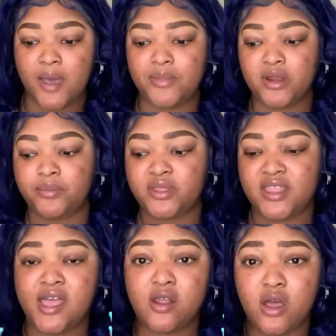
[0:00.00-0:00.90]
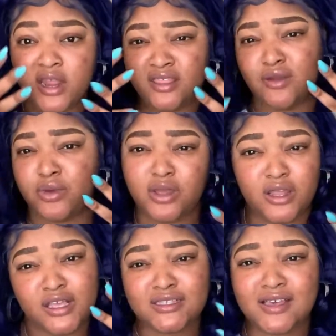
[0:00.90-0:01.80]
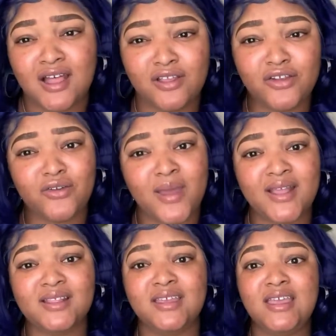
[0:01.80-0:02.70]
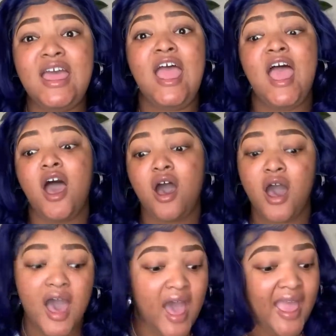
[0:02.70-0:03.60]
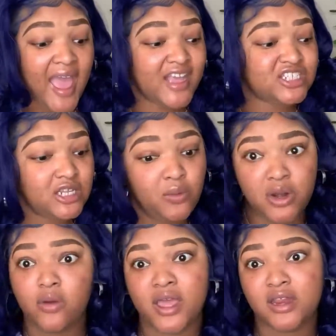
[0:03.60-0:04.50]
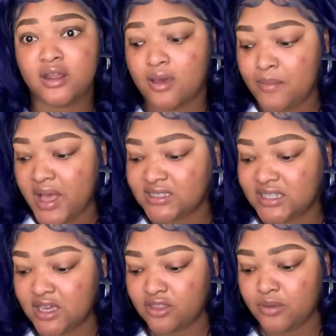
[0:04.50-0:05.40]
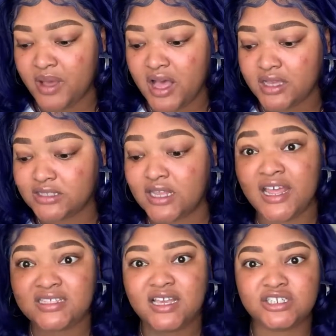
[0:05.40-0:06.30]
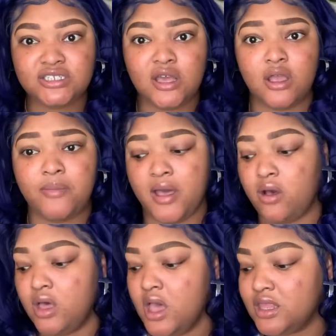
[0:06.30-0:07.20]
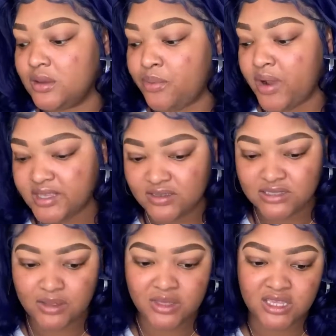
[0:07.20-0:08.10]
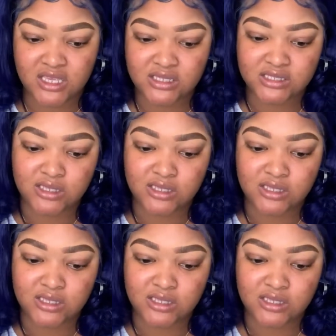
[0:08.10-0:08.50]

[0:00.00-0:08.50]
I'm gonna put that on and then we're gonna get to color correcting. I actually wanna go ahead and unbox the other box. Let's actually talk about the price of some of these.